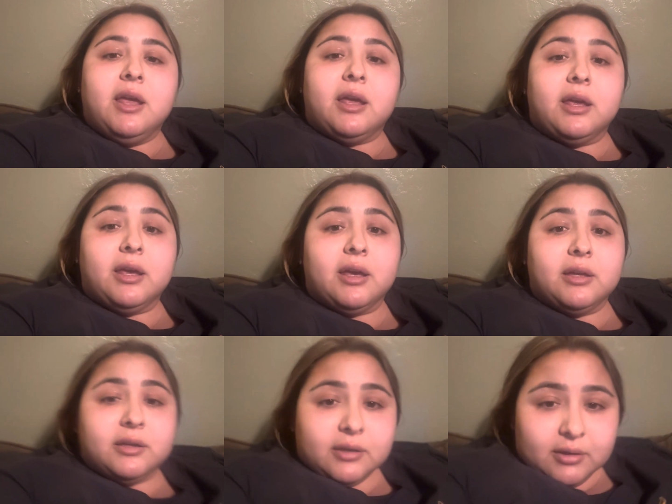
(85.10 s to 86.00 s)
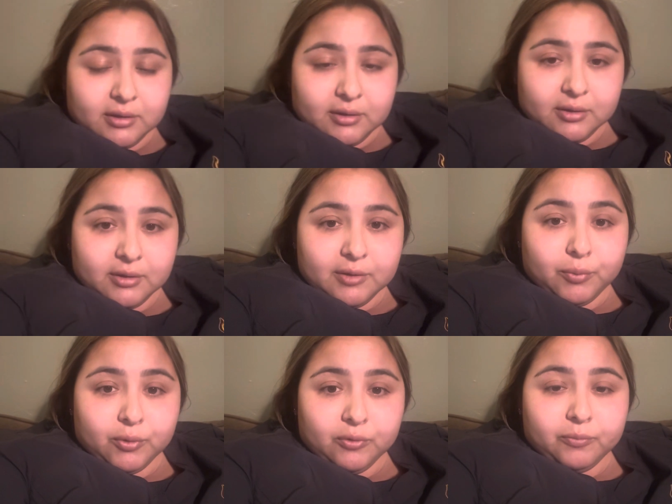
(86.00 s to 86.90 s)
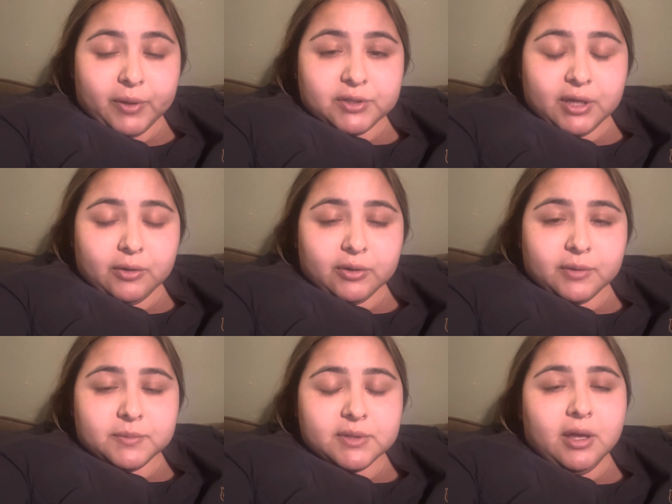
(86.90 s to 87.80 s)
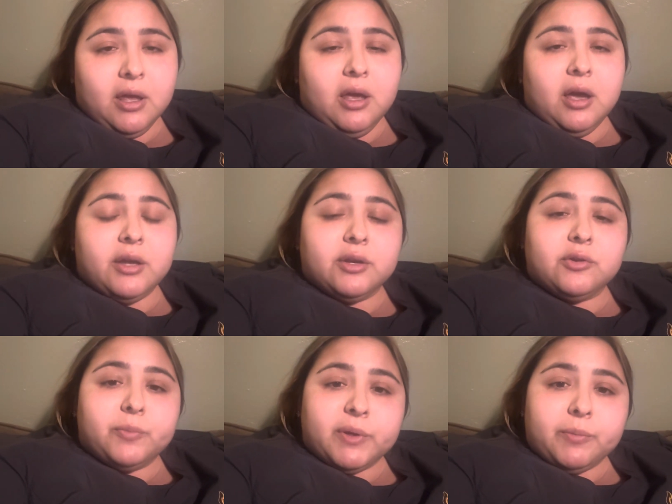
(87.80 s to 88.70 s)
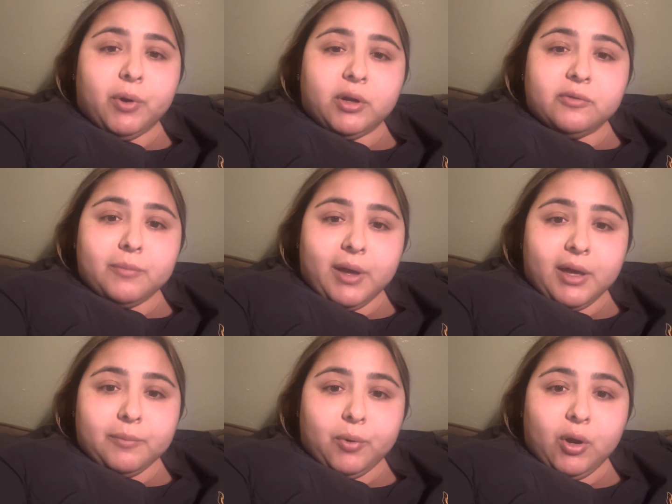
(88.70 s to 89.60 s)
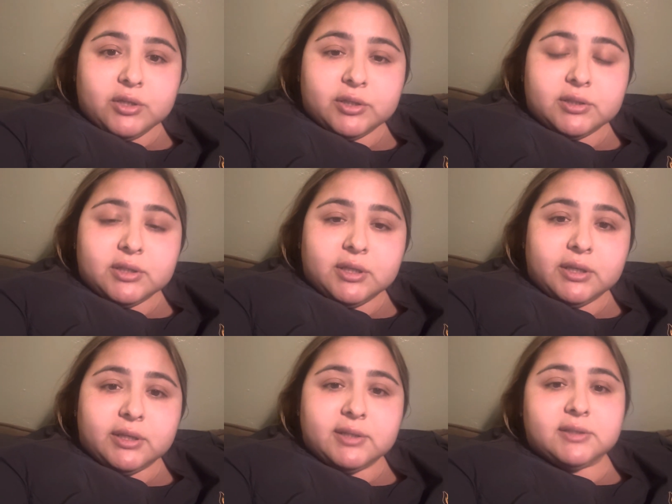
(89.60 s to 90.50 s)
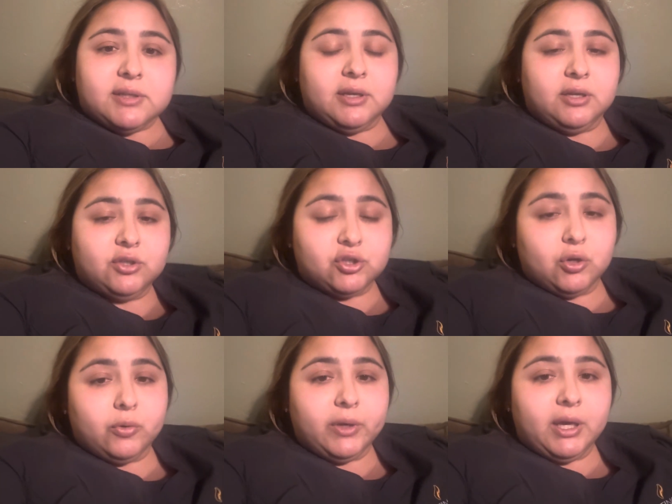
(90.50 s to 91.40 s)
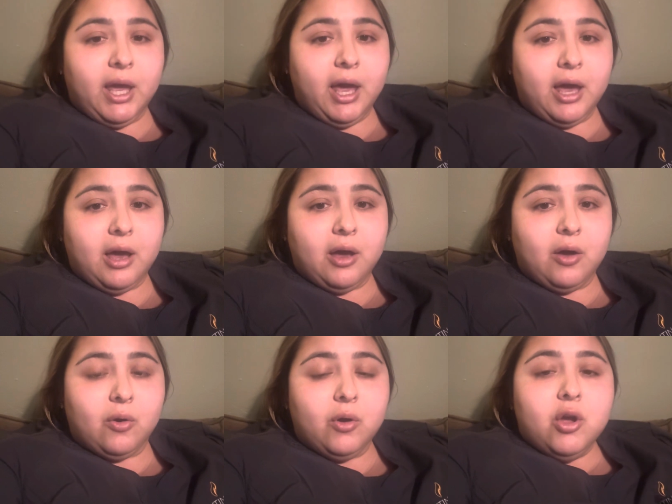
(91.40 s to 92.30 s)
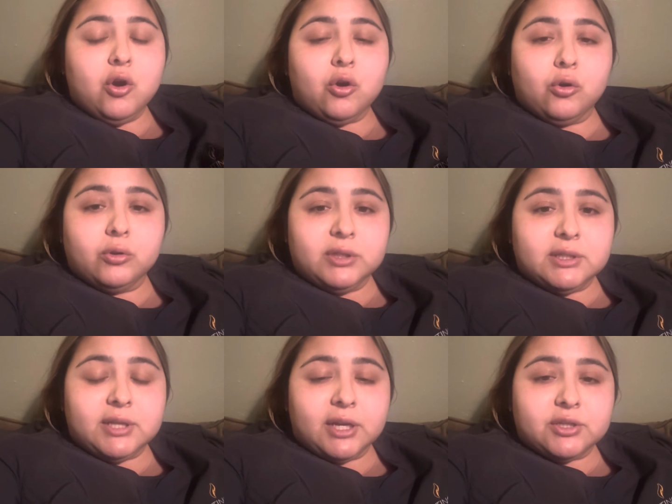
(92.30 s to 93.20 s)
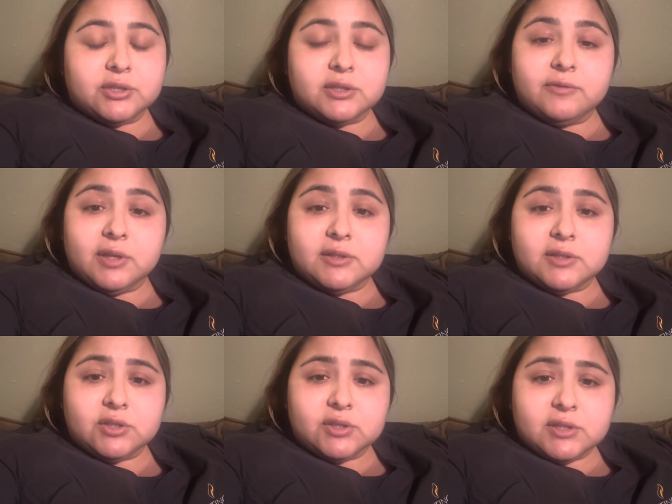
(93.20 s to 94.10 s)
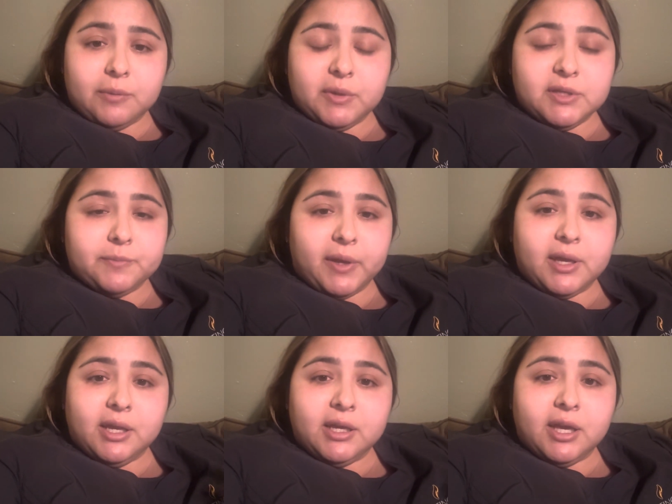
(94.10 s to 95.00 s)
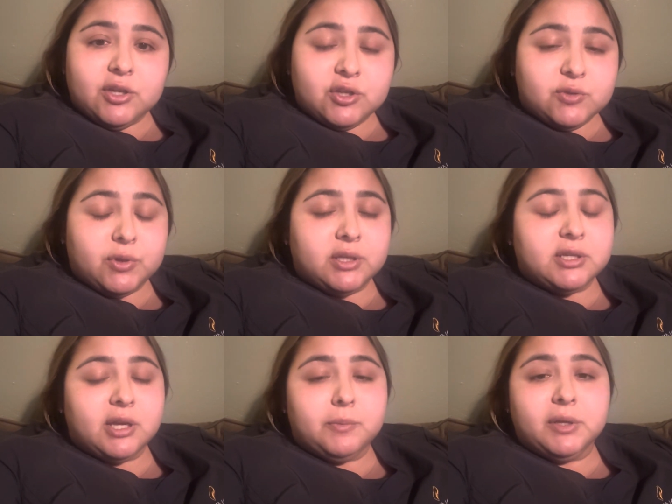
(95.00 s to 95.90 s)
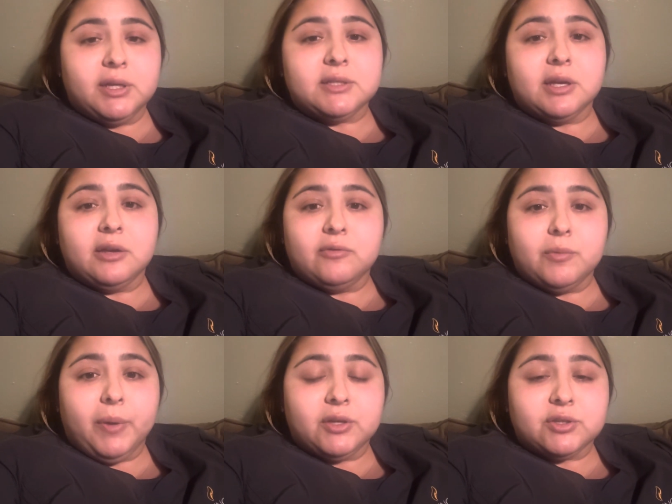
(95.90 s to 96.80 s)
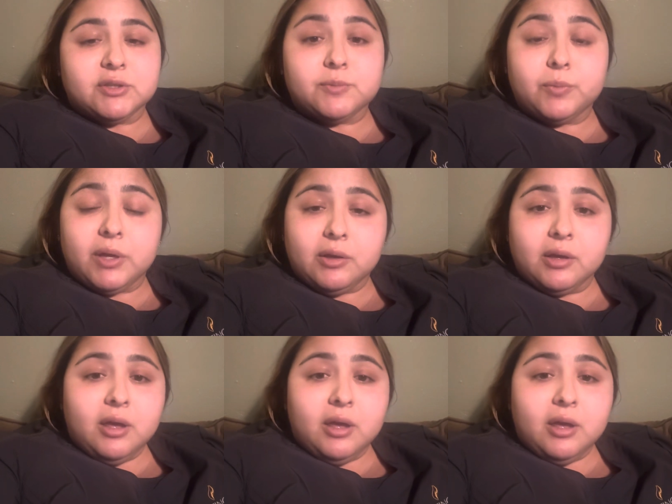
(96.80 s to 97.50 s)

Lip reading: and improve patient outcomes? Another big part of my project is showing how early detections of things such as STEMIs by getting EKGs within 10 minutes of the patients being